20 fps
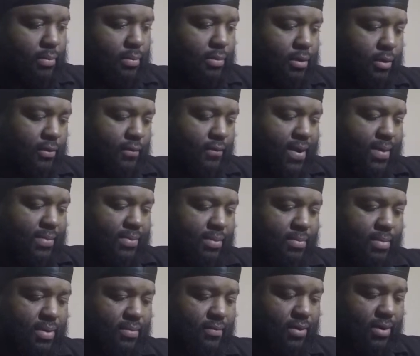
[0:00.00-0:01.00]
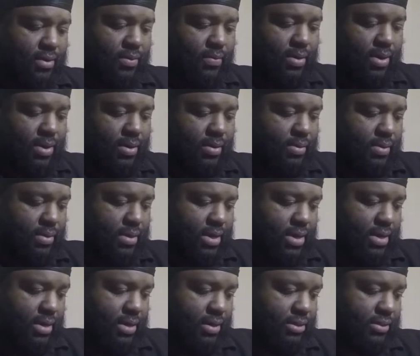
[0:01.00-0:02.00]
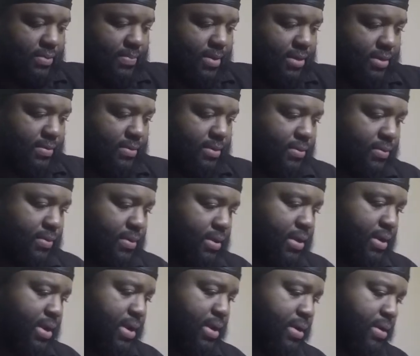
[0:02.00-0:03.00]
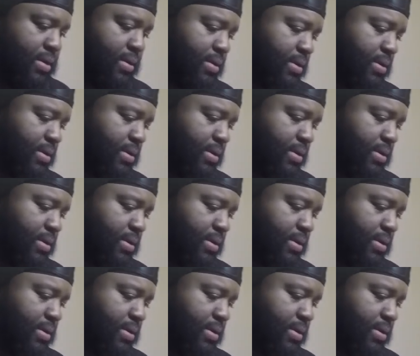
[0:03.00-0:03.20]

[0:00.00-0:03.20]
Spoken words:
He wrapped them up really well. I didn't expect him to do all of that.